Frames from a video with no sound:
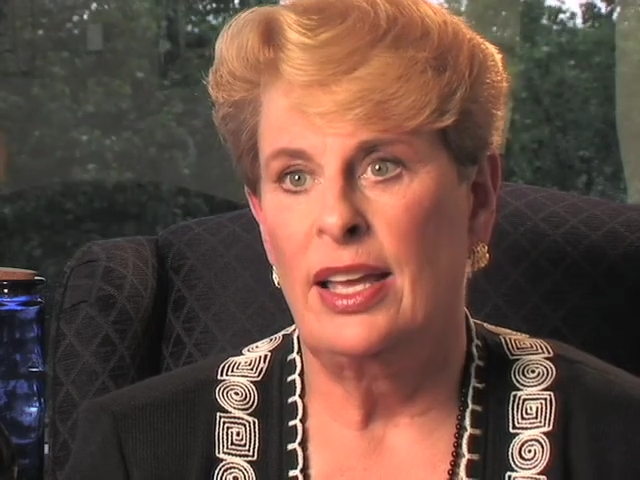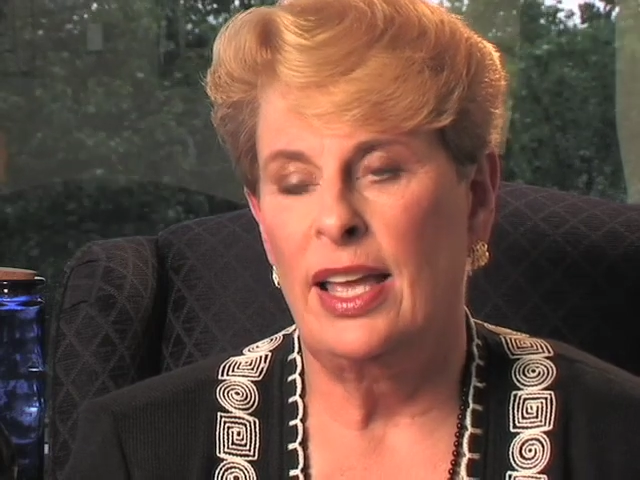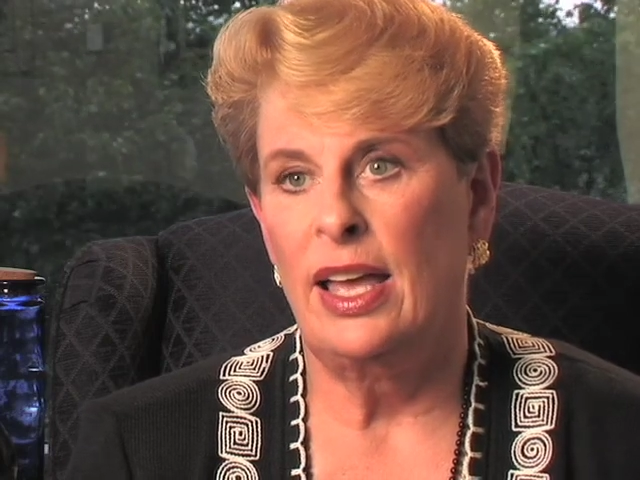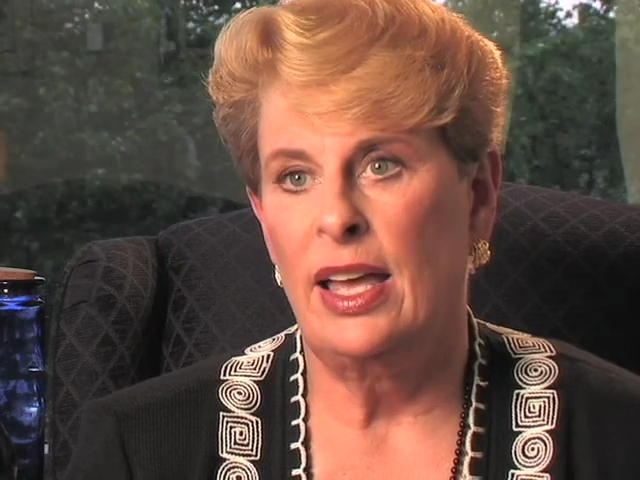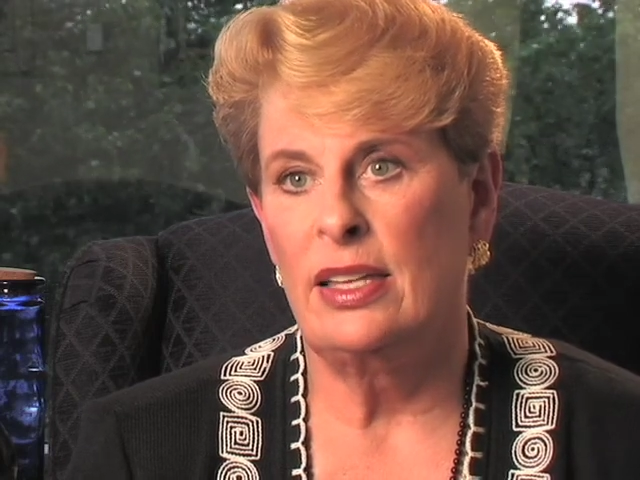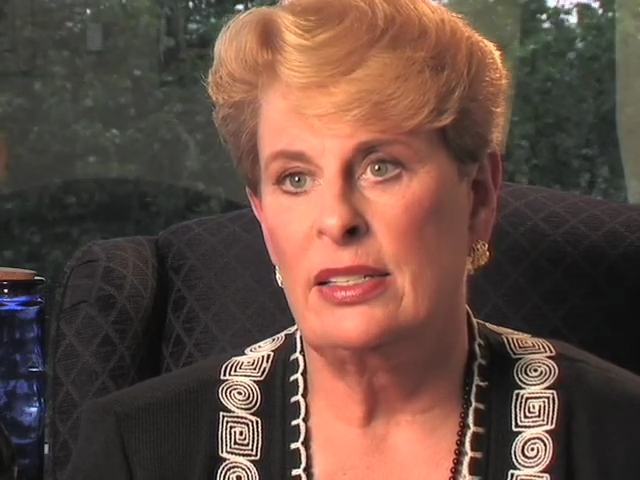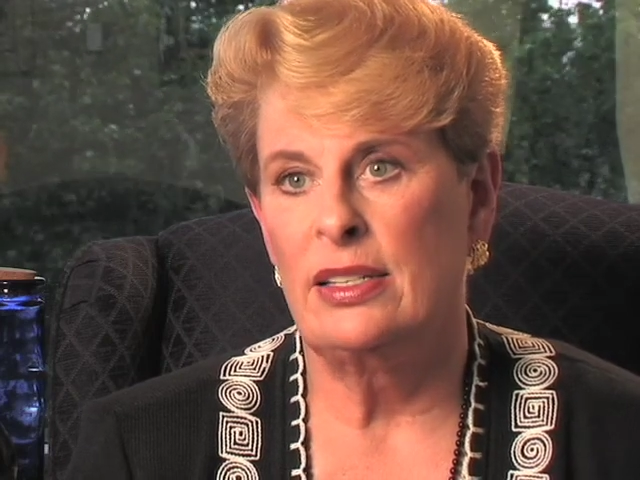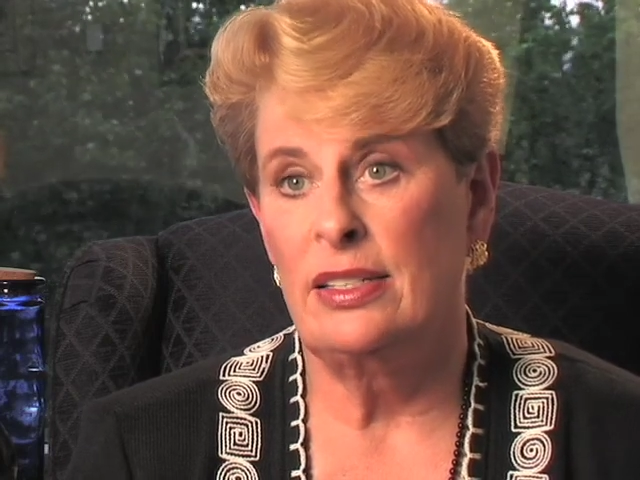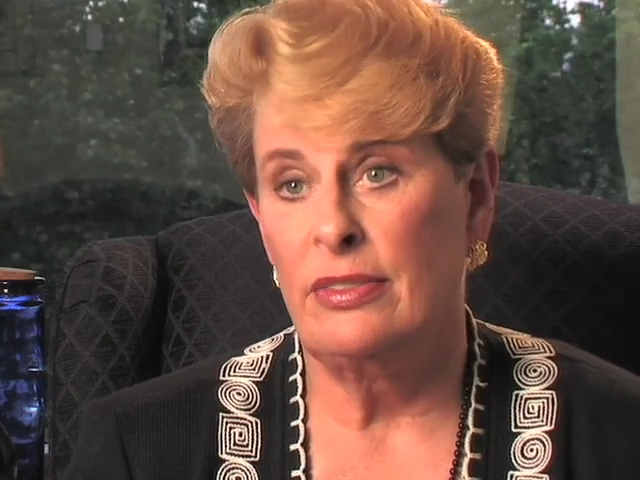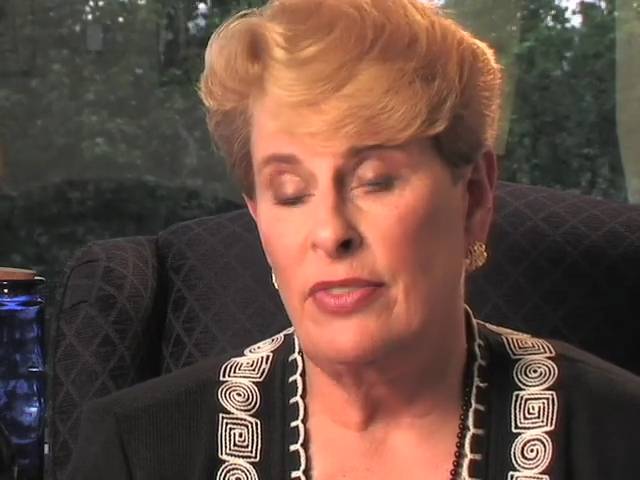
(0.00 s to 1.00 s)
at
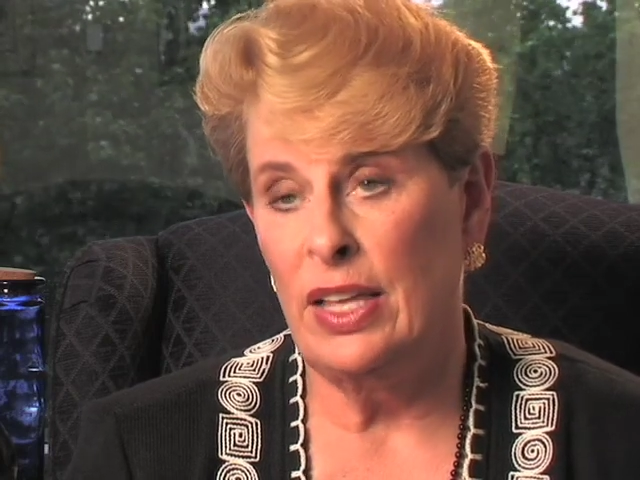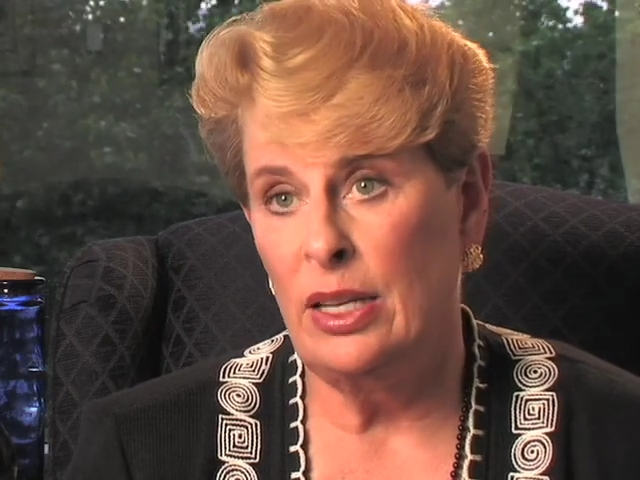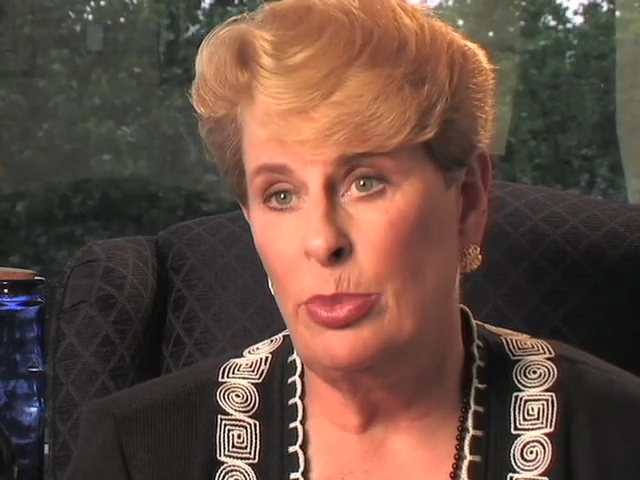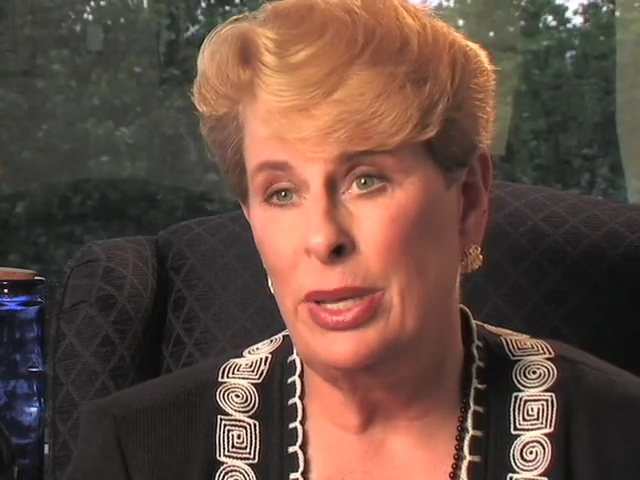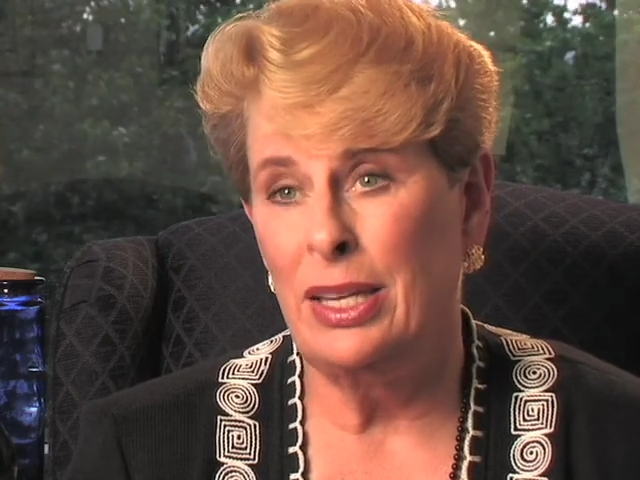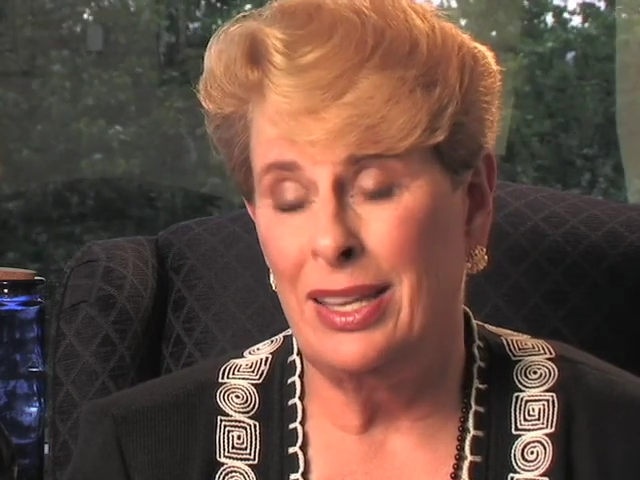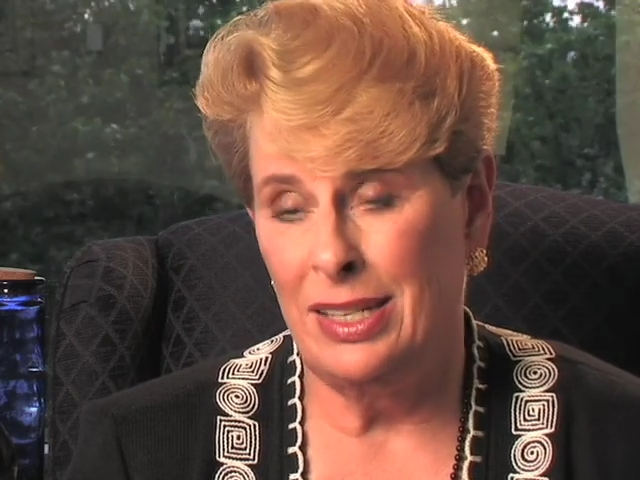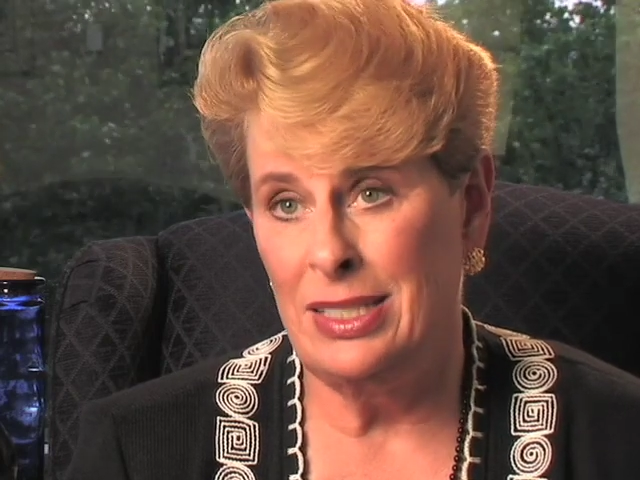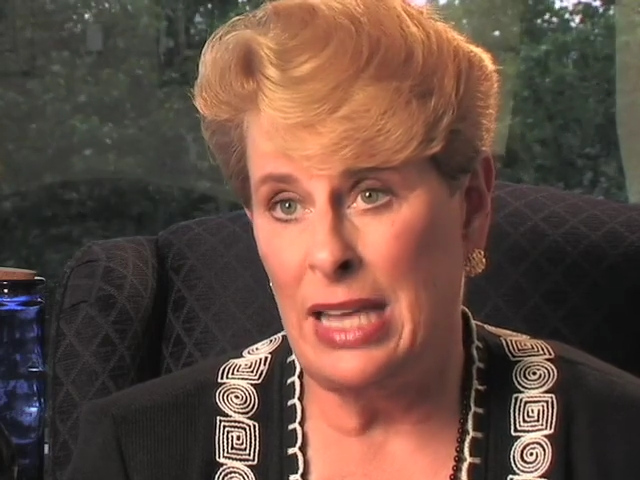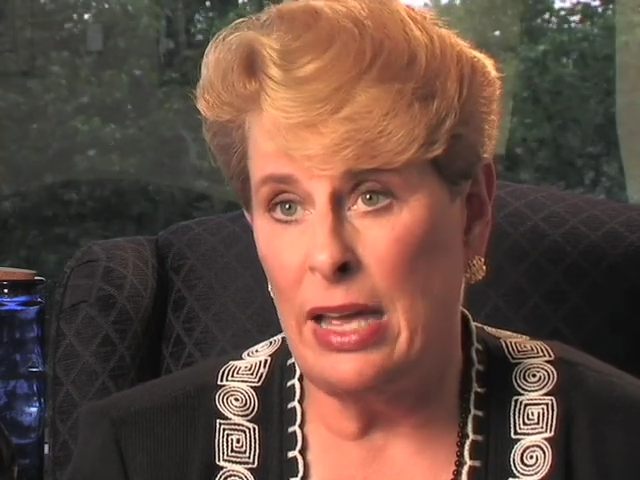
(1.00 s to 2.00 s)
developing an
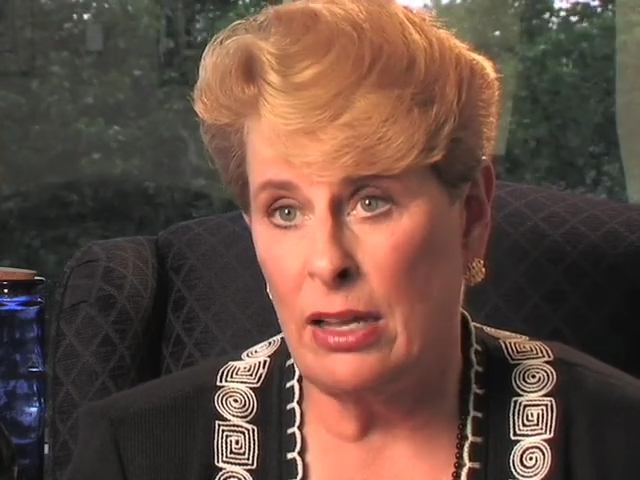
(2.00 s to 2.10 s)
exact